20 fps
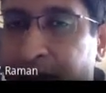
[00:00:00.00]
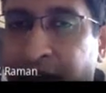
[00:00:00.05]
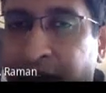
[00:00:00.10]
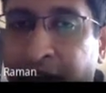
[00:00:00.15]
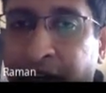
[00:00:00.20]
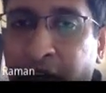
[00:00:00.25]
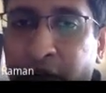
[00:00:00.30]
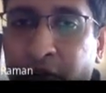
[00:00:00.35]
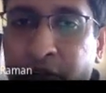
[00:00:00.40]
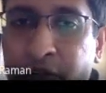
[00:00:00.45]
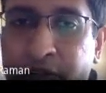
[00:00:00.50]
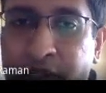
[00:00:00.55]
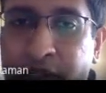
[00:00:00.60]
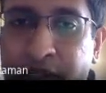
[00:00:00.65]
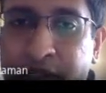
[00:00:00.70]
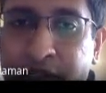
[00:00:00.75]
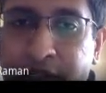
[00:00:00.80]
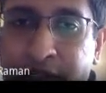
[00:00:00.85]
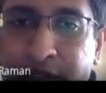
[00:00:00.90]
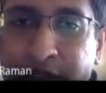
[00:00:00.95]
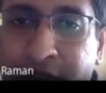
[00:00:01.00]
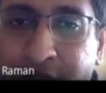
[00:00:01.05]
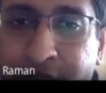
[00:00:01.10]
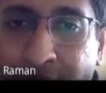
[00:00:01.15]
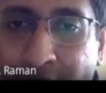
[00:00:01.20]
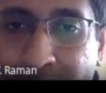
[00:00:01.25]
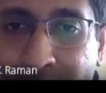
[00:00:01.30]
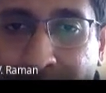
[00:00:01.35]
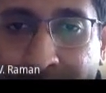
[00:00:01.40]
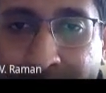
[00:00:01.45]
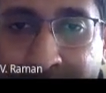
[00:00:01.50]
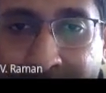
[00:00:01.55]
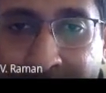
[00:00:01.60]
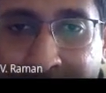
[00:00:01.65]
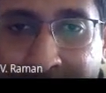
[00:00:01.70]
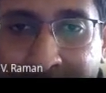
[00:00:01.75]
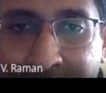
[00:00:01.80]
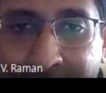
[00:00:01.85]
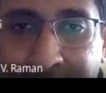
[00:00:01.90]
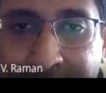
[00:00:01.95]
reduce the resistance of your
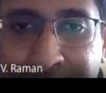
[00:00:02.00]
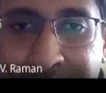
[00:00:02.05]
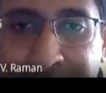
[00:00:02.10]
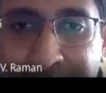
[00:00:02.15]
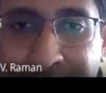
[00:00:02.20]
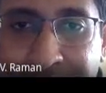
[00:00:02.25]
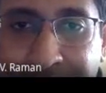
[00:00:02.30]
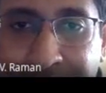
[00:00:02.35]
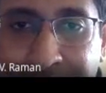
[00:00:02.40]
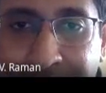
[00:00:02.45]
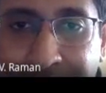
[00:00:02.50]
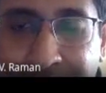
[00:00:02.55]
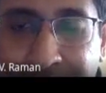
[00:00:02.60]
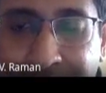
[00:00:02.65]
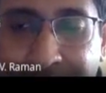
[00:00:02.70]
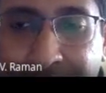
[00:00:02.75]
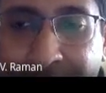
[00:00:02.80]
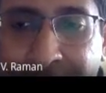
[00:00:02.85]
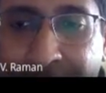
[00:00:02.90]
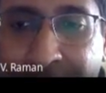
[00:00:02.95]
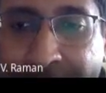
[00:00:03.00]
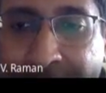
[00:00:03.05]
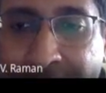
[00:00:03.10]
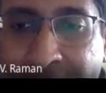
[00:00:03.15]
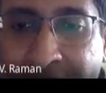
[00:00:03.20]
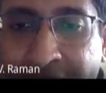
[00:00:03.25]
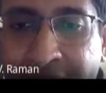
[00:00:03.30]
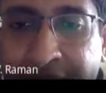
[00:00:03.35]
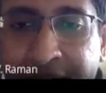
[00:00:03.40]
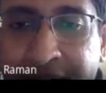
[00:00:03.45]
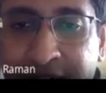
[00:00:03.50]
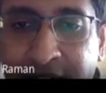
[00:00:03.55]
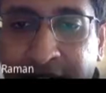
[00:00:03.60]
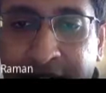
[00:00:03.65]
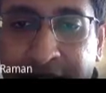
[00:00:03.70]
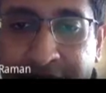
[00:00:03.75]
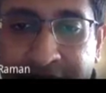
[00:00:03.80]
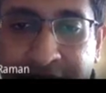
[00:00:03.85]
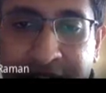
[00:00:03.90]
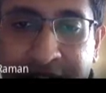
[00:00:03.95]
device. And this
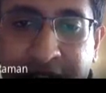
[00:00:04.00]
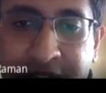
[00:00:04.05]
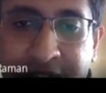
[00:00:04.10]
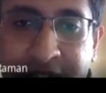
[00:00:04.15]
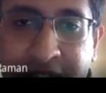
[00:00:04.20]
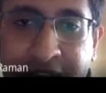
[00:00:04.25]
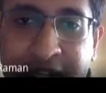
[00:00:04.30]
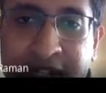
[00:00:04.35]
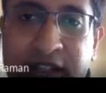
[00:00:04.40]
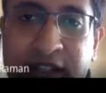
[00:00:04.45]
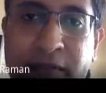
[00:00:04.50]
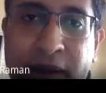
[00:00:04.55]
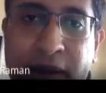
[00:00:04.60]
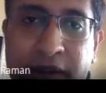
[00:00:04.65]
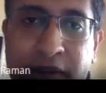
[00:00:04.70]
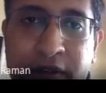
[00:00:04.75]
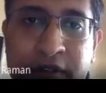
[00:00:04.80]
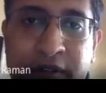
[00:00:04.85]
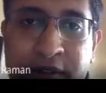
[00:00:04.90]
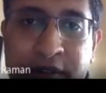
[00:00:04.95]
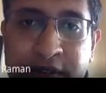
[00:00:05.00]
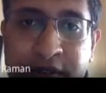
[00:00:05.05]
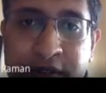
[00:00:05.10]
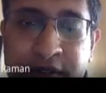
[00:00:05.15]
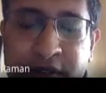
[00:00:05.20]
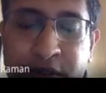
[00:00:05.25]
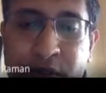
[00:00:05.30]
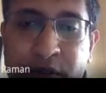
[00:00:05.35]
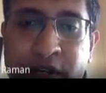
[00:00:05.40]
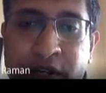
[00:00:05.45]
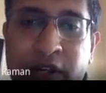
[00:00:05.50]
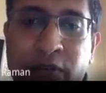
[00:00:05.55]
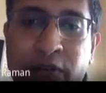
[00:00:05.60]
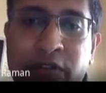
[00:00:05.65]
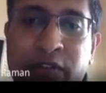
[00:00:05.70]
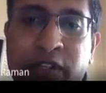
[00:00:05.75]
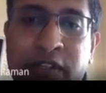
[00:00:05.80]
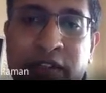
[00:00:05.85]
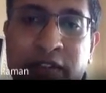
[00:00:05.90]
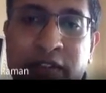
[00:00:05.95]
is essentially negative magnetic resistance. You
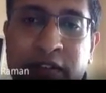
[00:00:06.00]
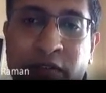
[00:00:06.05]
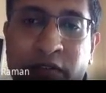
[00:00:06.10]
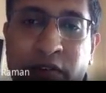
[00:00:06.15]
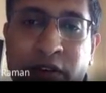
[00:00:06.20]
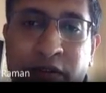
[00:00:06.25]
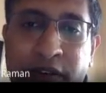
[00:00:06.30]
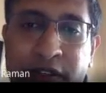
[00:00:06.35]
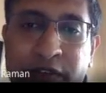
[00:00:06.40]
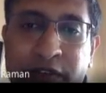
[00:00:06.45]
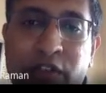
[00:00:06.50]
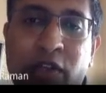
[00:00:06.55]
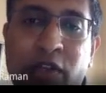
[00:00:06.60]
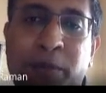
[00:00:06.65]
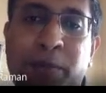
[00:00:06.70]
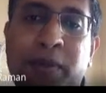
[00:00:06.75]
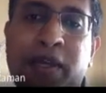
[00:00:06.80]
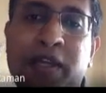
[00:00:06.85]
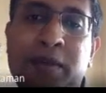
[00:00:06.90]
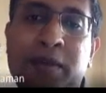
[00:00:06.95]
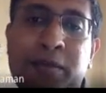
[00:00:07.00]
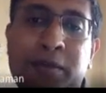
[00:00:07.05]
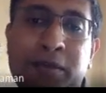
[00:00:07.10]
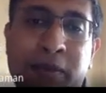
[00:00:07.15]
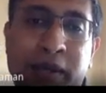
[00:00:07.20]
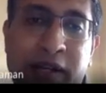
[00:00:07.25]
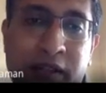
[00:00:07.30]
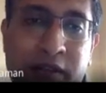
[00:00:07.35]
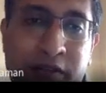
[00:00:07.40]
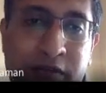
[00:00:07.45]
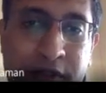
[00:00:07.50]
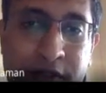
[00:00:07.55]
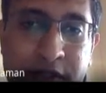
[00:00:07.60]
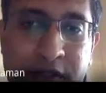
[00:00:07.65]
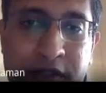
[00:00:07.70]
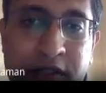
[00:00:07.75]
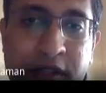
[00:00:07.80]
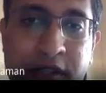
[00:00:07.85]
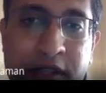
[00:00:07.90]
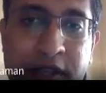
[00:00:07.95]
reduce resistance of your device when you apply magnetic field.
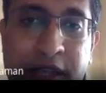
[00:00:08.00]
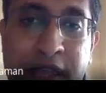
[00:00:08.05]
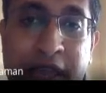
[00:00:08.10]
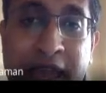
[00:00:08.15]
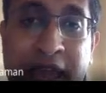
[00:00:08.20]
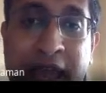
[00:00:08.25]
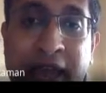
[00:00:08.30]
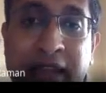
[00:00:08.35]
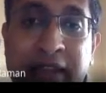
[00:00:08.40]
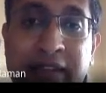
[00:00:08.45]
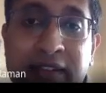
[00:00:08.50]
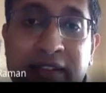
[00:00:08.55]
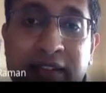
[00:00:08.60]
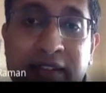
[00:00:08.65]
And this